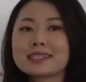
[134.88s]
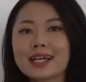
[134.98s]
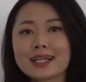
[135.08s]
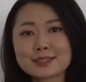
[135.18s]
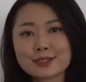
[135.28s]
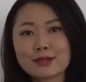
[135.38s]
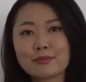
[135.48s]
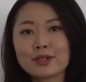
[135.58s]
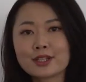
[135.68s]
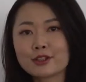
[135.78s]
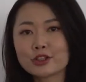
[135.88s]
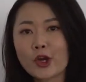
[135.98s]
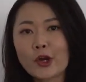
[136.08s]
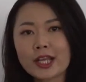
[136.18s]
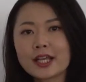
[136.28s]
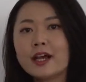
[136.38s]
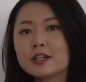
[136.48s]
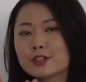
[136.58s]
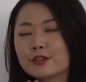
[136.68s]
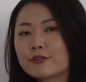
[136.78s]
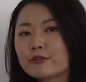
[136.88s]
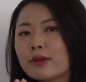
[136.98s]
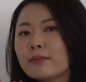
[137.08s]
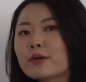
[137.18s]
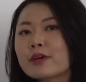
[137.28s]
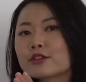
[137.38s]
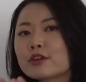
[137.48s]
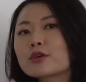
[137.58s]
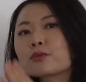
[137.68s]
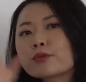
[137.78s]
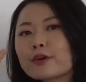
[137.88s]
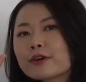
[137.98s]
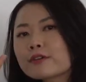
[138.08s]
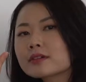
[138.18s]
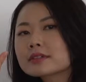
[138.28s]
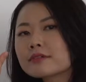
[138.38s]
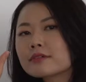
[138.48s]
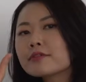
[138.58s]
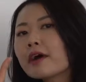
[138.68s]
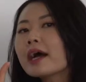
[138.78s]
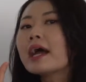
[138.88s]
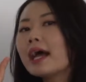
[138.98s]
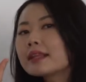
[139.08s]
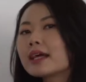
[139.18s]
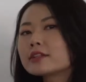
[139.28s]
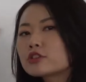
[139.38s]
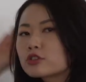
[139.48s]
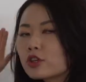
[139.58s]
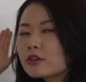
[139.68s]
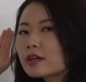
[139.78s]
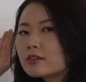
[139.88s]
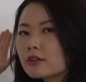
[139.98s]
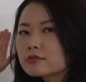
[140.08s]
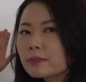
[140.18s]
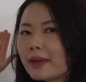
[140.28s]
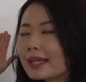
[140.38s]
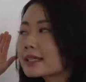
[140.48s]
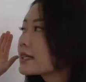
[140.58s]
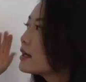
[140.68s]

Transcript: it takes to complete the journey. So if you remember, we're trying to row across the river and then jog along the bank.